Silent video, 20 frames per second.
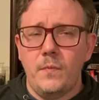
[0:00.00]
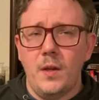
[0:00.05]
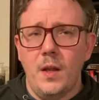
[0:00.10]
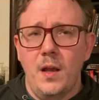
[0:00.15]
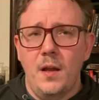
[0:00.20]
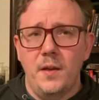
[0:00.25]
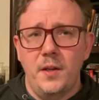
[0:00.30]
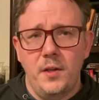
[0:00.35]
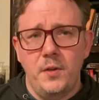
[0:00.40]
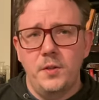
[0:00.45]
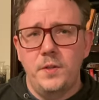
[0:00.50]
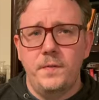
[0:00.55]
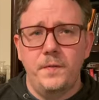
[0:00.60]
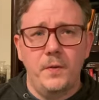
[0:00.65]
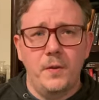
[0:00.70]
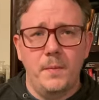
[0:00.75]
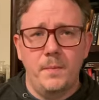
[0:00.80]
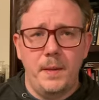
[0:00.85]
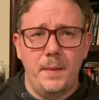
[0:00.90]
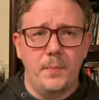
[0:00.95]
uh,
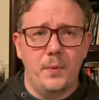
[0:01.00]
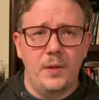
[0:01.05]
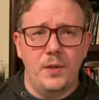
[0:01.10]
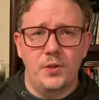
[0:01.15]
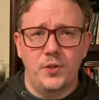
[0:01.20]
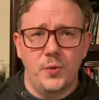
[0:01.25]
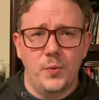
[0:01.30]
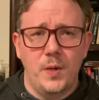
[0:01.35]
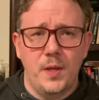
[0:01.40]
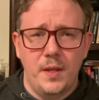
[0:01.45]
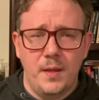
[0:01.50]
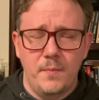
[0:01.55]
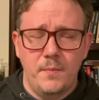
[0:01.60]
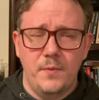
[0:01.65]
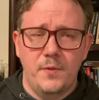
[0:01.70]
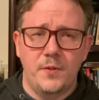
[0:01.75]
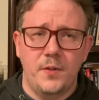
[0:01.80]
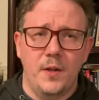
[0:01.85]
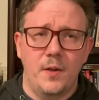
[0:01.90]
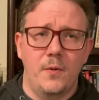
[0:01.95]
useful and people enjoy them.
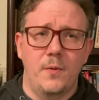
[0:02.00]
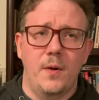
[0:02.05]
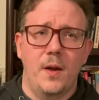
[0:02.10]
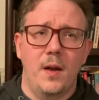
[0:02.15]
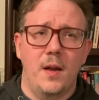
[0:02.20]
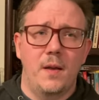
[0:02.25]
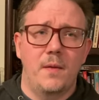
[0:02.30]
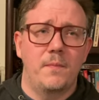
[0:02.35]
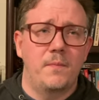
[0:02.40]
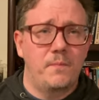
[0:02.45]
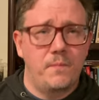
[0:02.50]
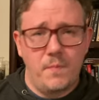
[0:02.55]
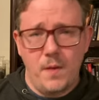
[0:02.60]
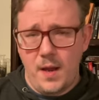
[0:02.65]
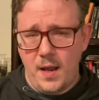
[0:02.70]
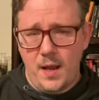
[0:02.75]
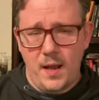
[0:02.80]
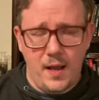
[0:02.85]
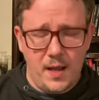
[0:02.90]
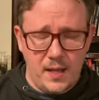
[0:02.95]
So uh,
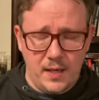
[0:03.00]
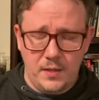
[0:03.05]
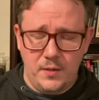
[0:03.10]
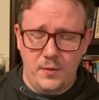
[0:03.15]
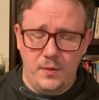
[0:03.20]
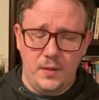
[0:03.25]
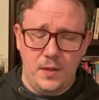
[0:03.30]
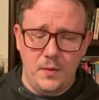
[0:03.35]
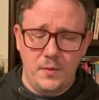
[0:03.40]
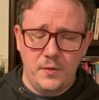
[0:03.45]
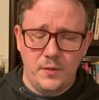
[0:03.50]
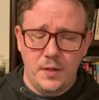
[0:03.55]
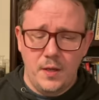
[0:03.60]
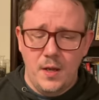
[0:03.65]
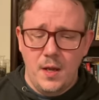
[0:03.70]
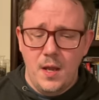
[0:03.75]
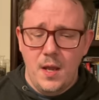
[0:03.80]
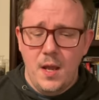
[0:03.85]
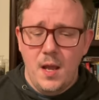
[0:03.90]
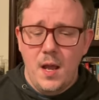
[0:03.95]
I, I, like doing those.
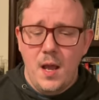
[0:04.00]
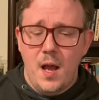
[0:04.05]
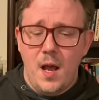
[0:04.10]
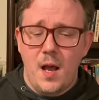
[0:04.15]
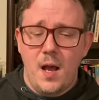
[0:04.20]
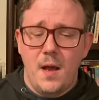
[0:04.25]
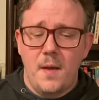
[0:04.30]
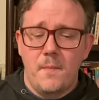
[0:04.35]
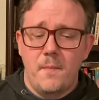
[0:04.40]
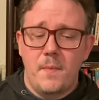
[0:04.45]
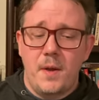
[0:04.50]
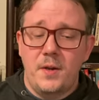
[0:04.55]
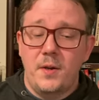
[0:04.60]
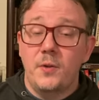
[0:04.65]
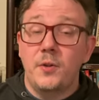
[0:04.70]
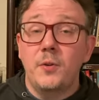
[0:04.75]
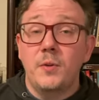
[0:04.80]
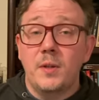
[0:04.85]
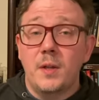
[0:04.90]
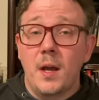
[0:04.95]
Um, I
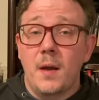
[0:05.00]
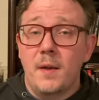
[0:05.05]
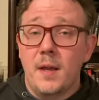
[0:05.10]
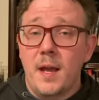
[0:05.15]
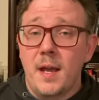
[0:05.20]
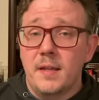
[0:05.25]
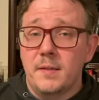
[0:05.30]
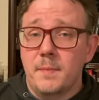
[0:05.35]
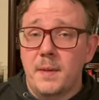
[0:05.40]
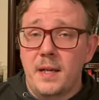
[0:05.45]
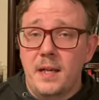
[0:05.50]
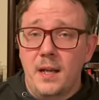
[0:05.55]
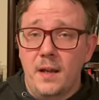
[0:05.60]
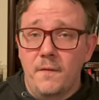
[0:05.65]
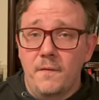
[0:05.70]
don't do uh, as many